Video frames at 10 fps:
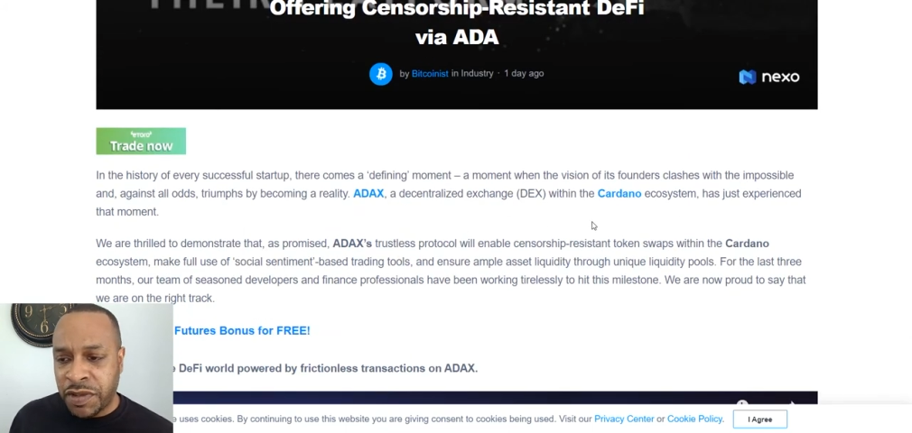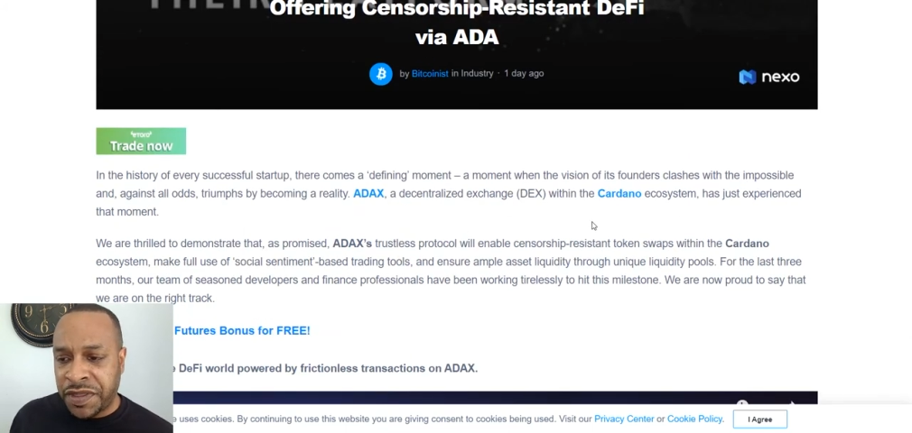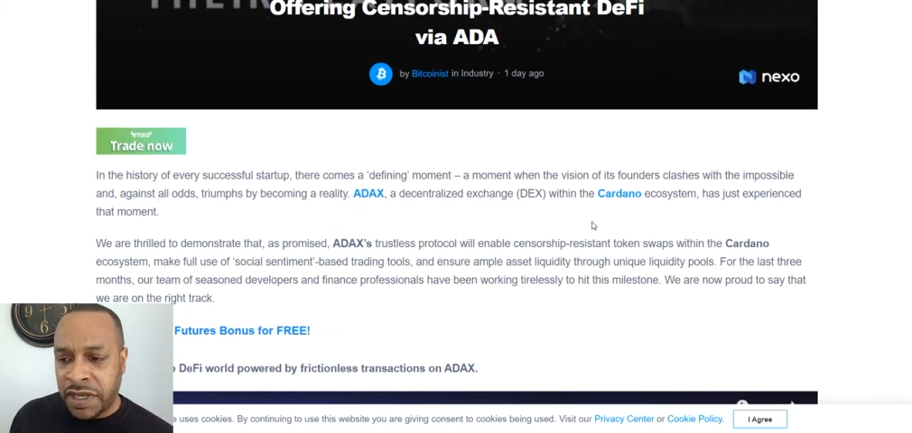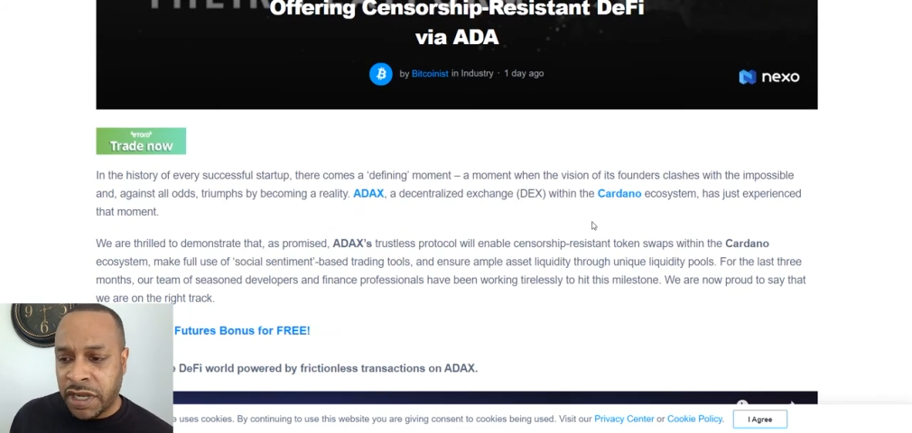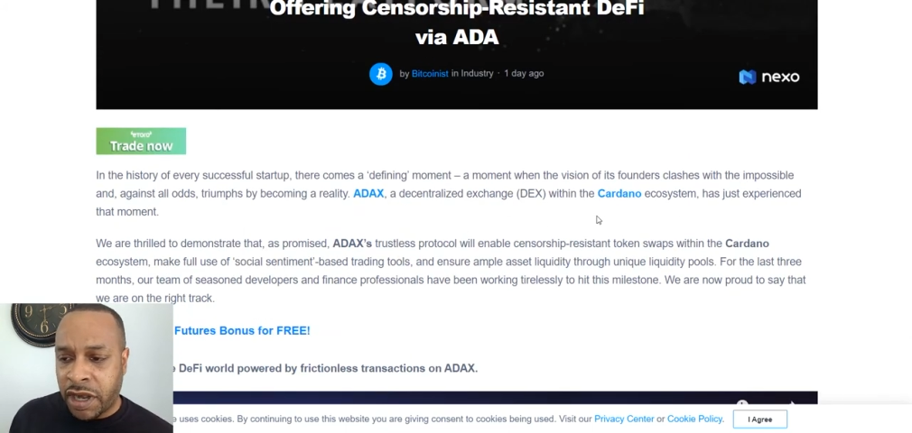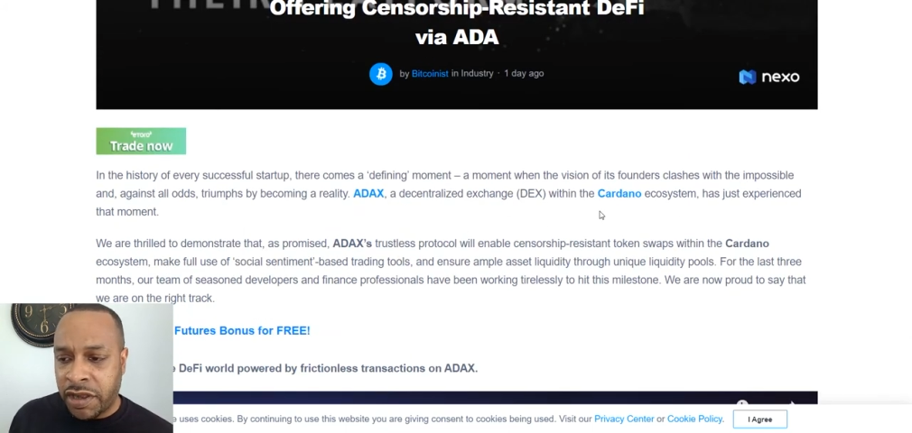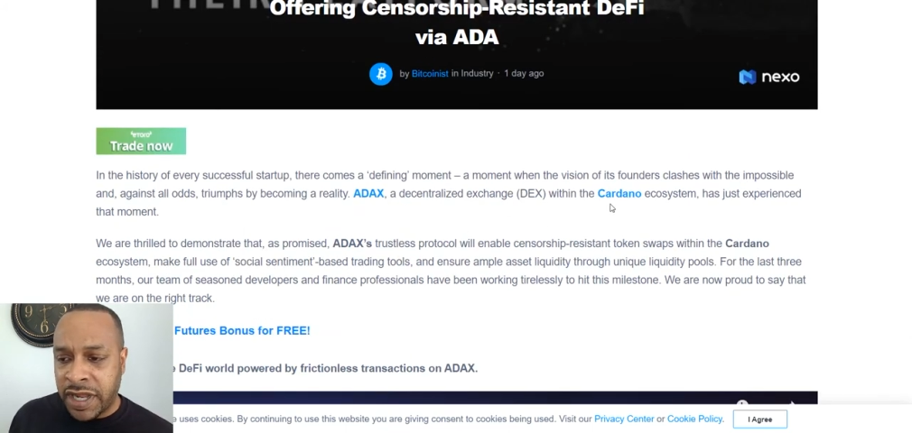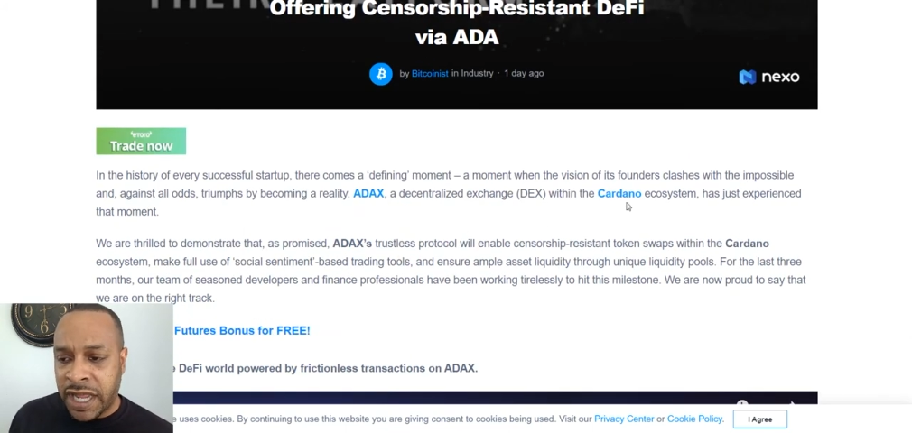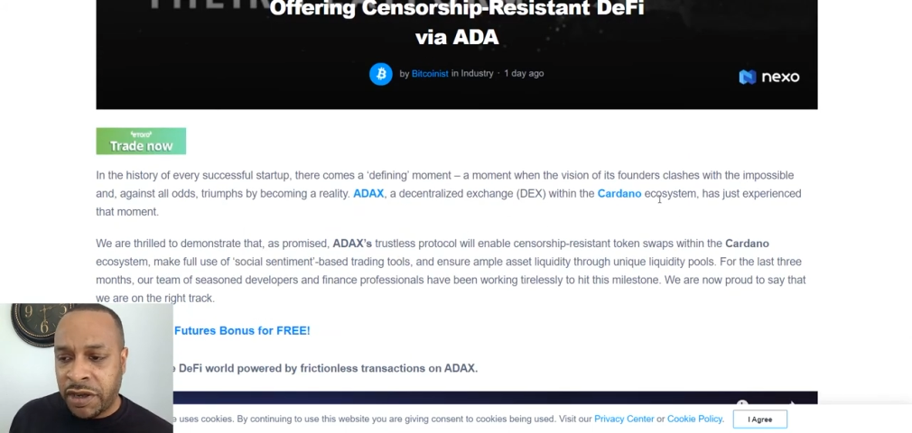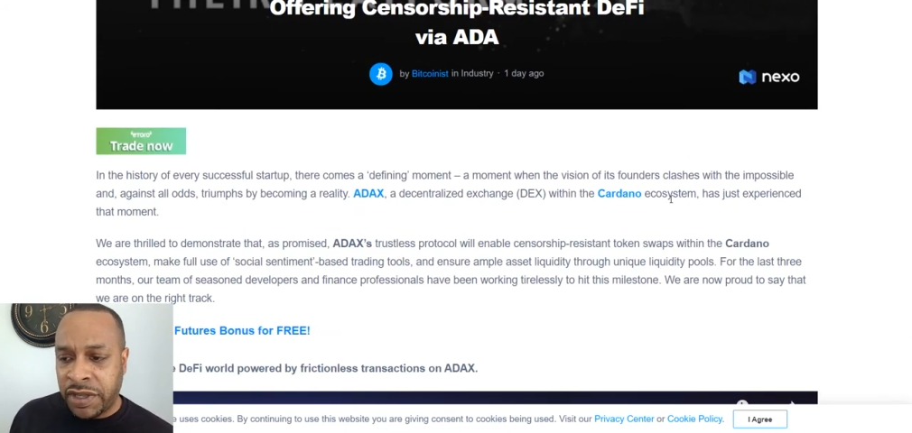within the
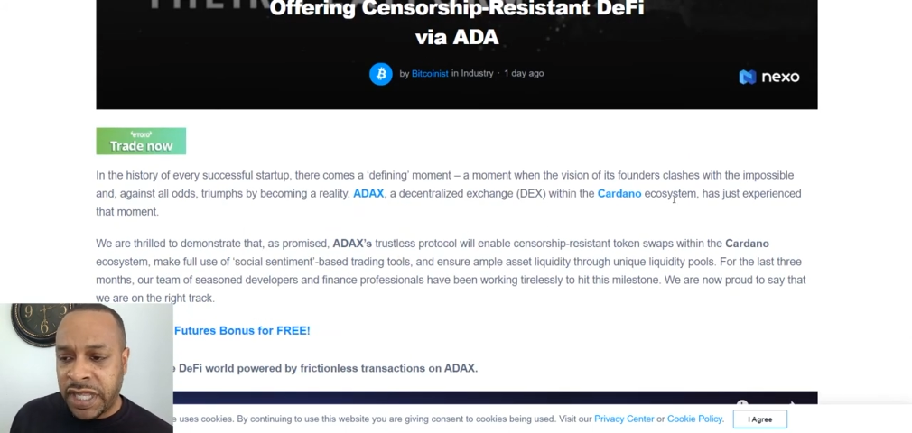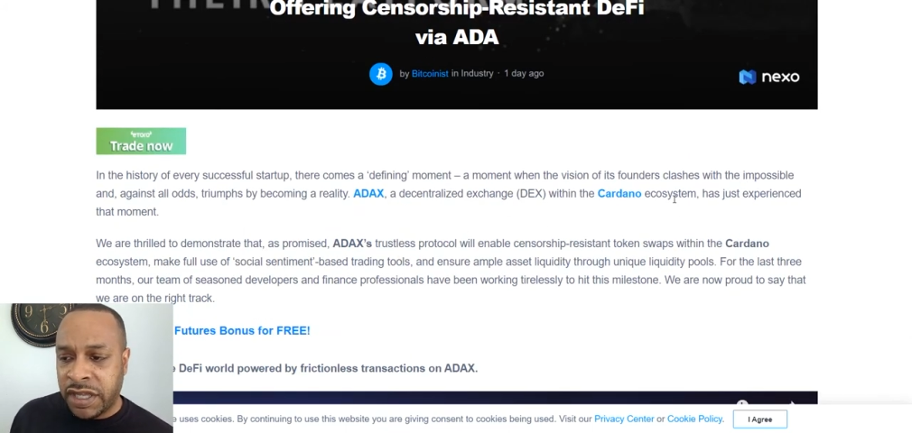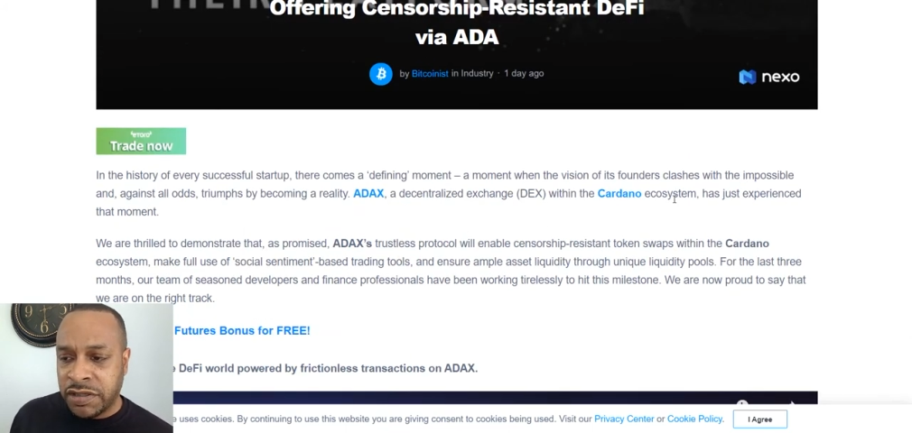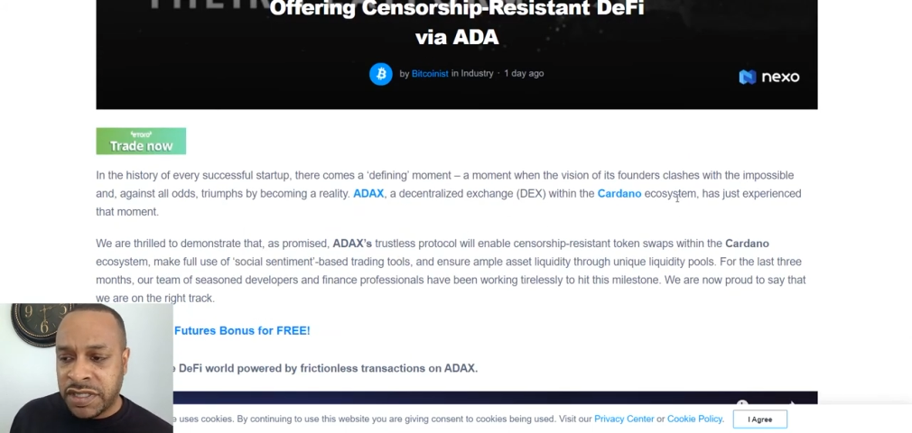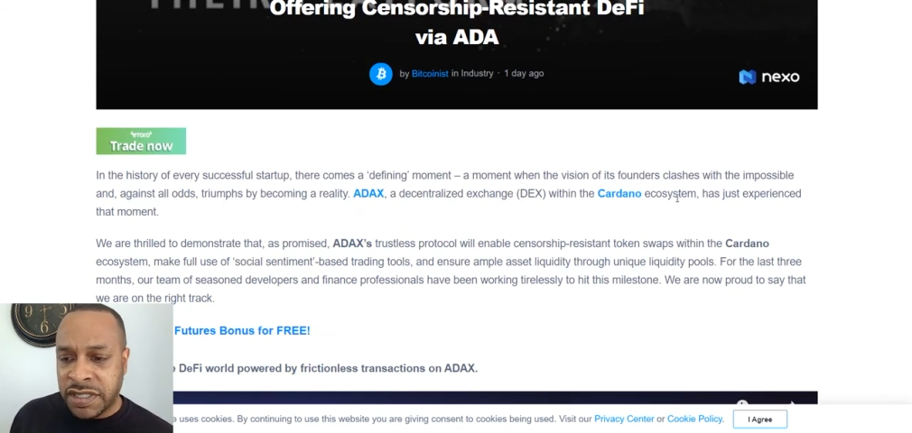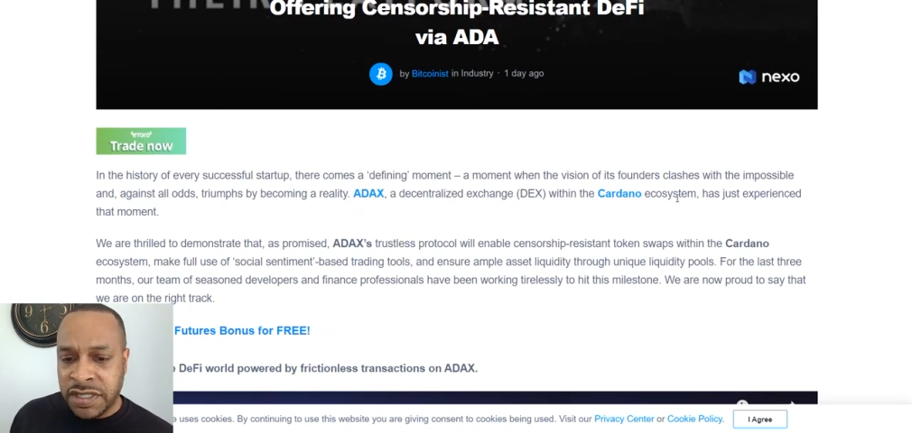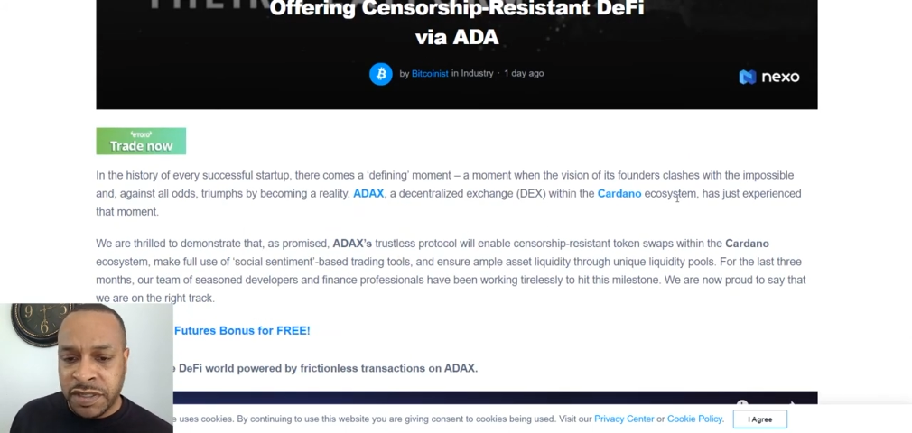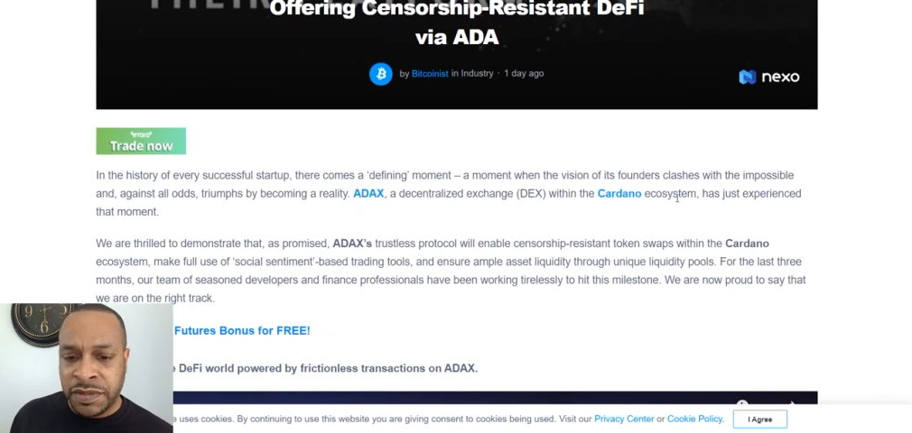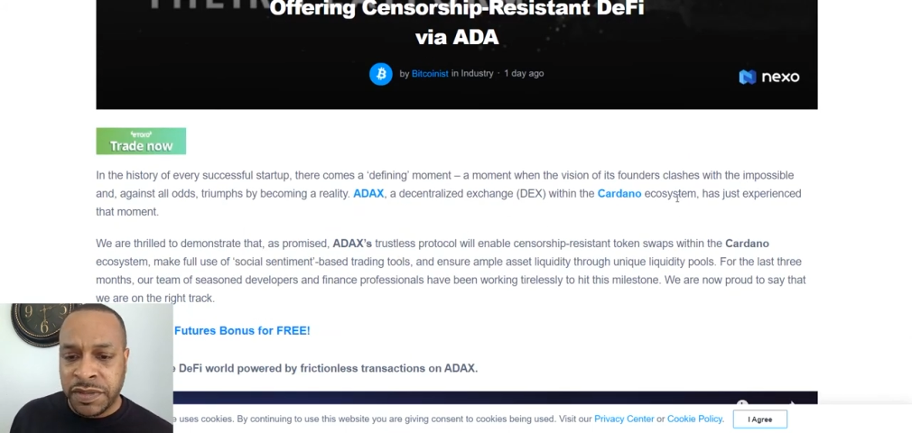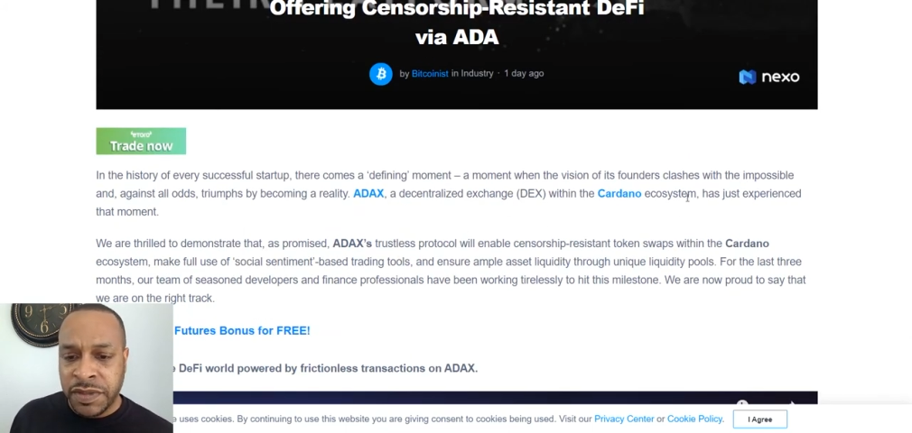Cardano
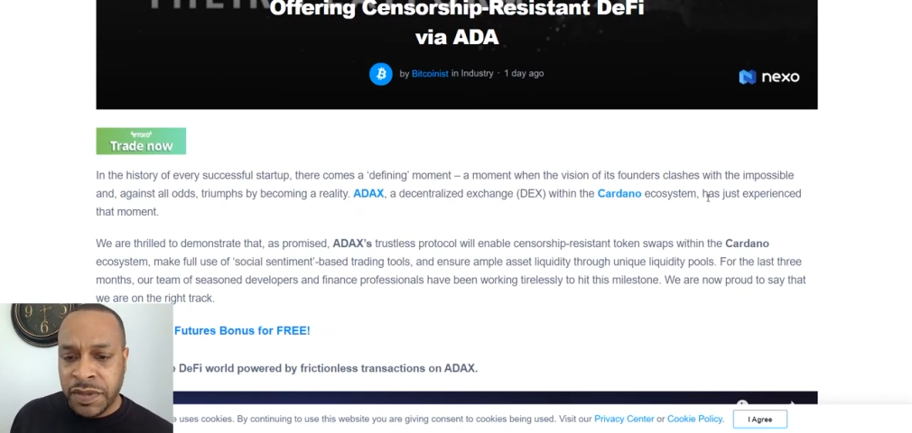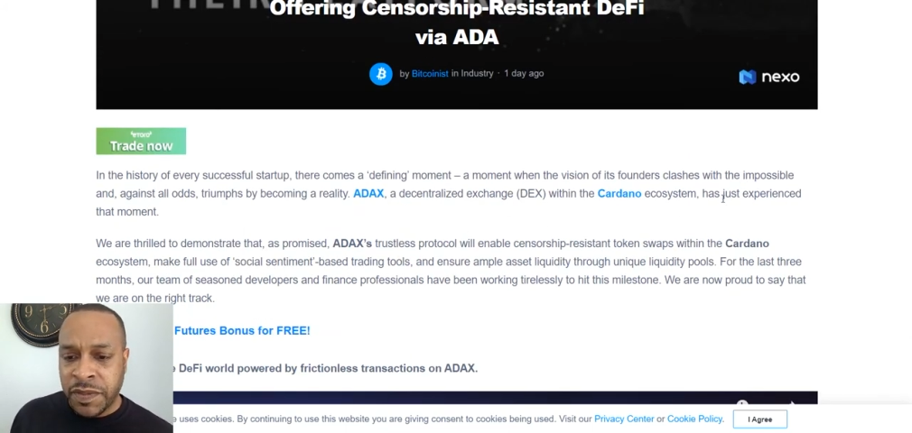ecosystem,